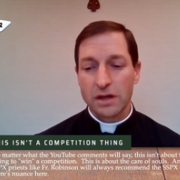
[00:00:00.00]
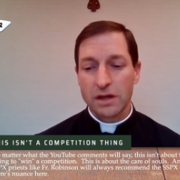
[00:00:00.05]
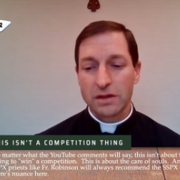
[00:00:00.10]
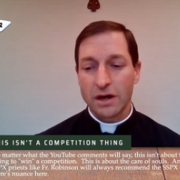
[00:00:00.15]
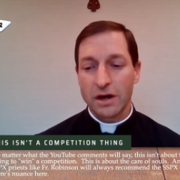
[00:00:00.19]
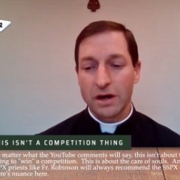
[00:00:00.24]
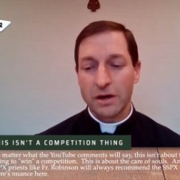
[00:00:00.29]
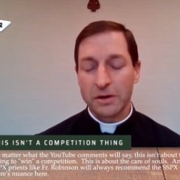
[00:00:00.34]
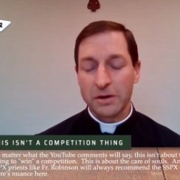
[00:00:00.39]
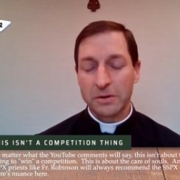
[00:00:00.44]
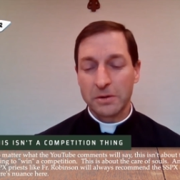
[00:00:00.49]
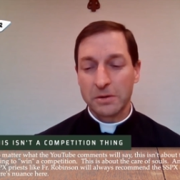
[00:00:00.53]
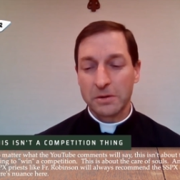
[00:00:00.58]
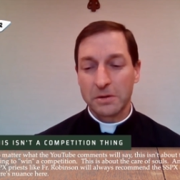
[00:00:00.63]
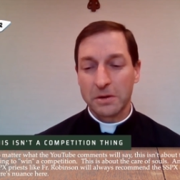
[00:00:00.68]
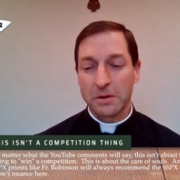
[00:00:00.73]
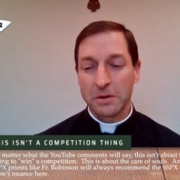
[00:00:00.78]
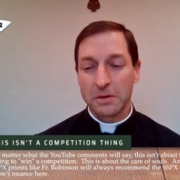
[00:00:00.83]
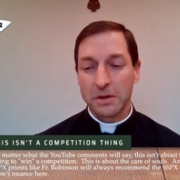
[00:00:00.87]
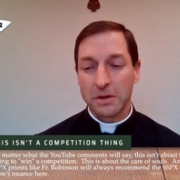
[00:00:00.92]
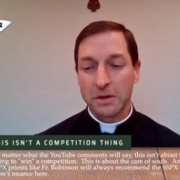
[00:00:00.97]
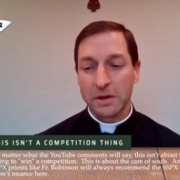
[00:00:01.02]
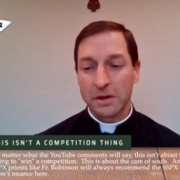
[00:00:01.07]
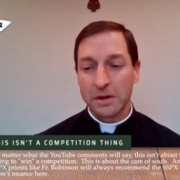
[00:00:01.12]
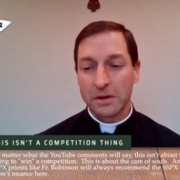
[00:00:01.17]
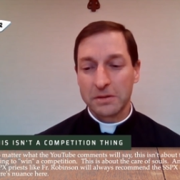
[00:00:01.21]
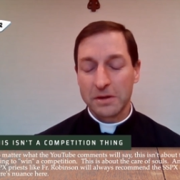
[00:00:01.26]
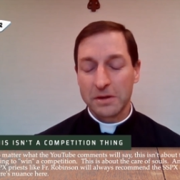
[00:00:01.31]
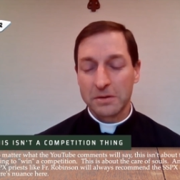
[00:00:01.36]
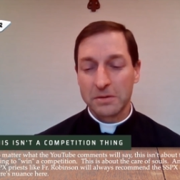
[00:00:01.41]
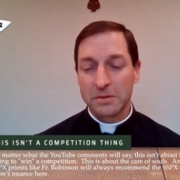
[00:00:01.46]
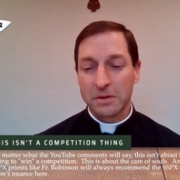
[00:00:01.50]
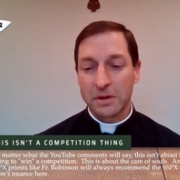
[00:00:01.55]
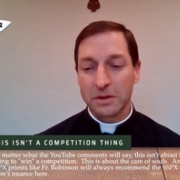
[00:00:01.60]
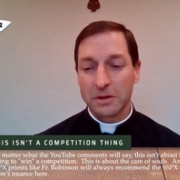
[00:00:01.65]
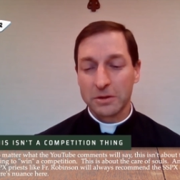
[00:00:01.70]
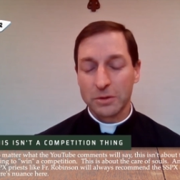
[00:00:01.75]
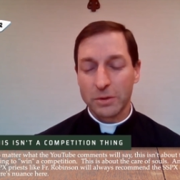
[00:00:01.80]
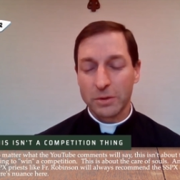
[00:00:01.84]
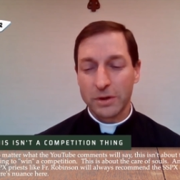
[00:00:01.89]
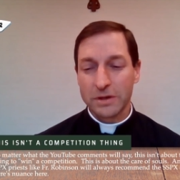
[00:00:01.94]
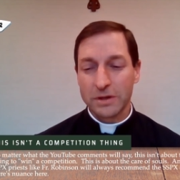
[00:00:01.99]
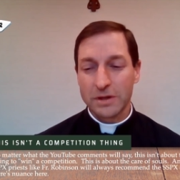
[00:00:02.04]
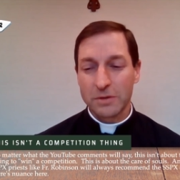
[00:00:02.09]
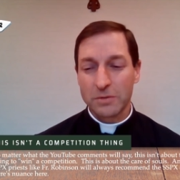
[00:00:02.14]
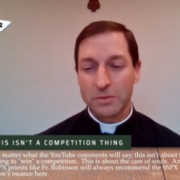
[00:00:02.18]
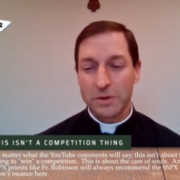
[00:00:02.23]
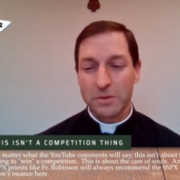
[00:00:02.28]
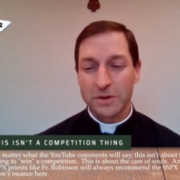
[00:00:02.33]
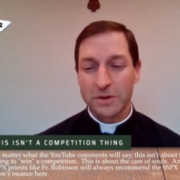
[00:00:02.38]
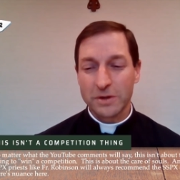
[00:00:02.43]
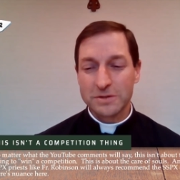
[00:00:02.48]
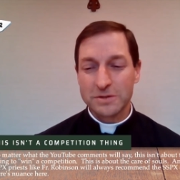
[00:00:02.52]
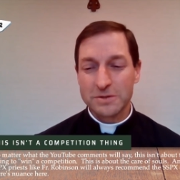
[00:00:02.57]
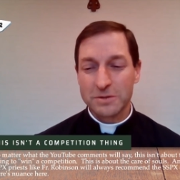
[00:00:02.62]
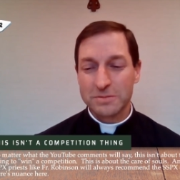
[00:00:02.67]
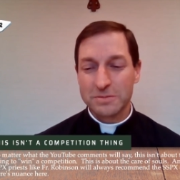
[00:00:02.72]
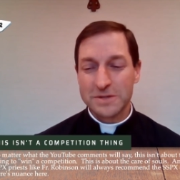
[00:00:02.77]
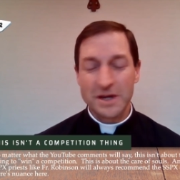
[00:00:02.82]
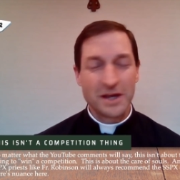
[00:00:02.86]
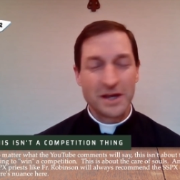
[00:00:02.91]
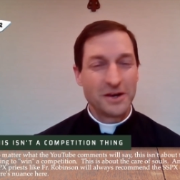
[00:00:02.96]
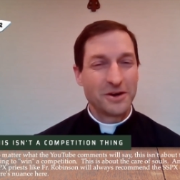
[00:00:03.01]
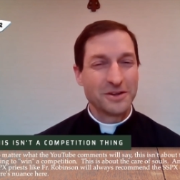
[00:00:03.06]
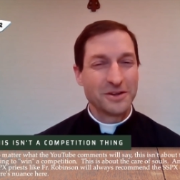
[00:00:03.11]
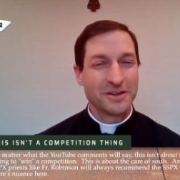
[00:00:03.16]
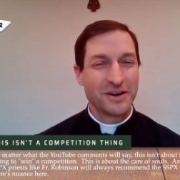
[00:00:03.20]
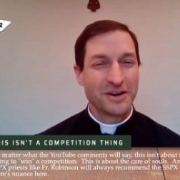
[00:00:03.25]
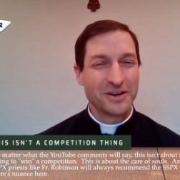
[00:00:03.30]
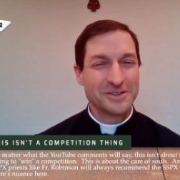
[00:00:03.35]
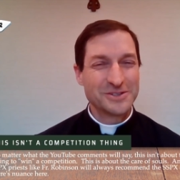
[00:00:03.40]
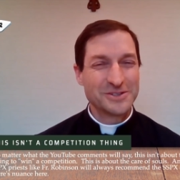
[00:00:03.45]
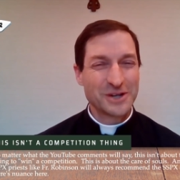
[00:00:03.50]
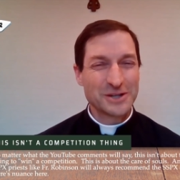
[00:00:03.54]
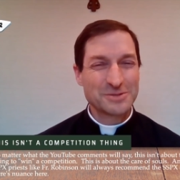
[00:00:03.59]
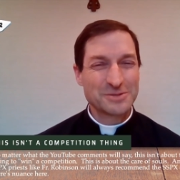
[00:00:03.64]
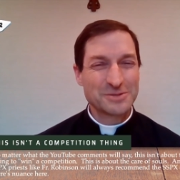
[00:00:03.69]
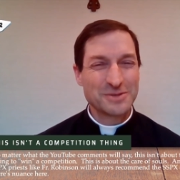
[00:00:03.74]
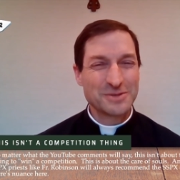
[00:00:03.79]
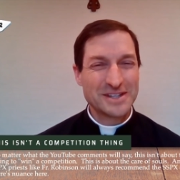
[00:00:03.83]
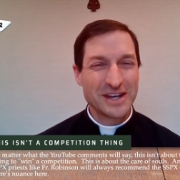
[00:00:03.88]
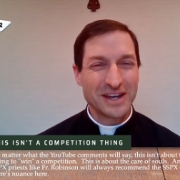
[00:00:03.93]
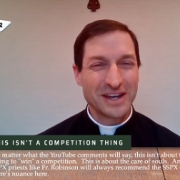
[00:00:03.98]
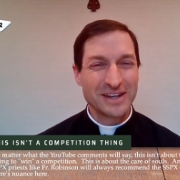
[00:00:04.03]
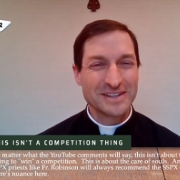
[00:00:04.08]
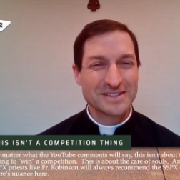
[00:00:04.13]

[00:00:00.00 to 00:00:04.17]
honor and glory that we want to obtain on Judgment Day,